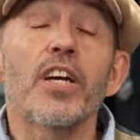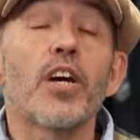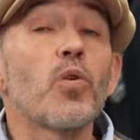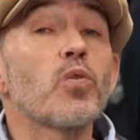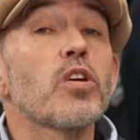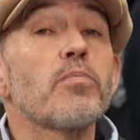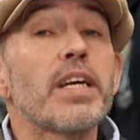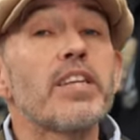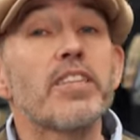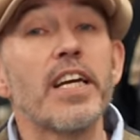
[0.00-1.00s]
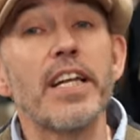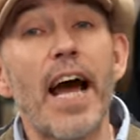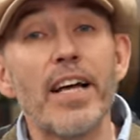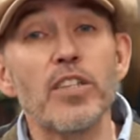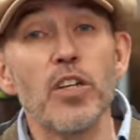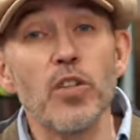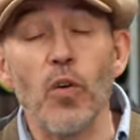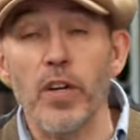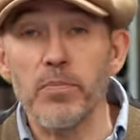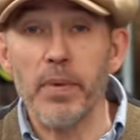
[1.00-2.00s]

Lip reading: can also be seen as noise,